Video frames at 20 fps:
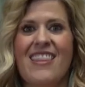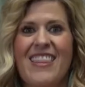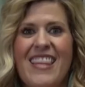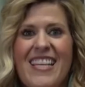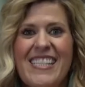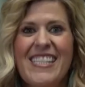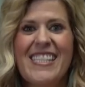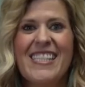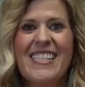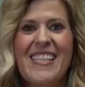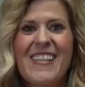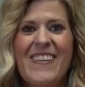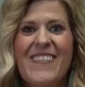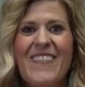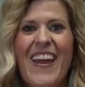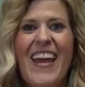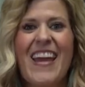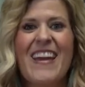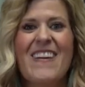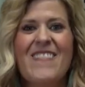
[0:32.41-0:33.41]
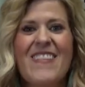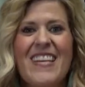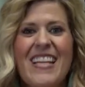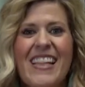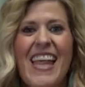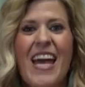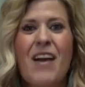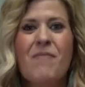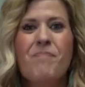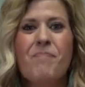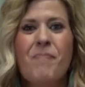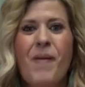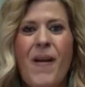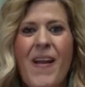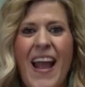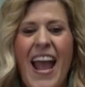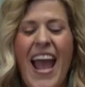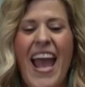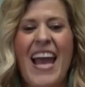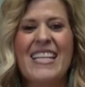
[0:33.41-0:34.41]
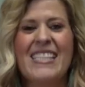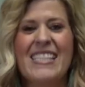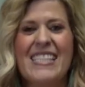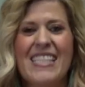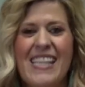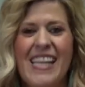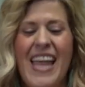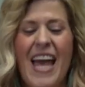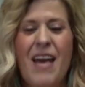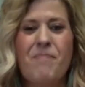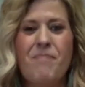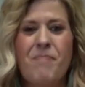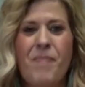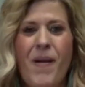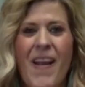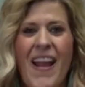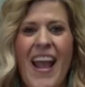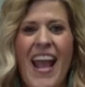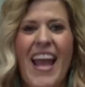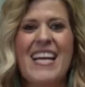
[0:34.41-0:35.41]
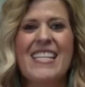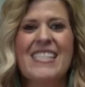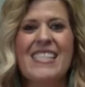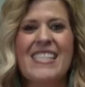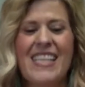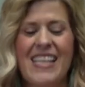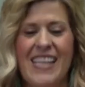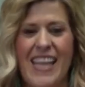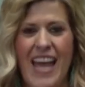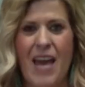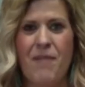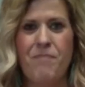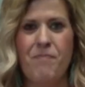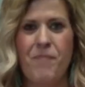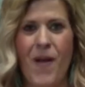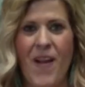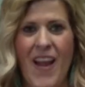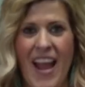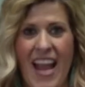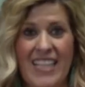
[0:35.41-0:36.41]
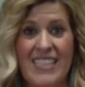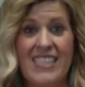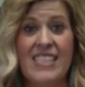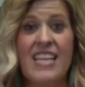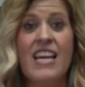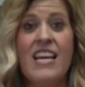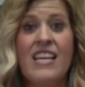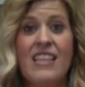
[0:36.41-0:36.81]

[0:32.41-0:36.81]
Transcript: This is the way we clap our hands, clap our hands, clap our hands.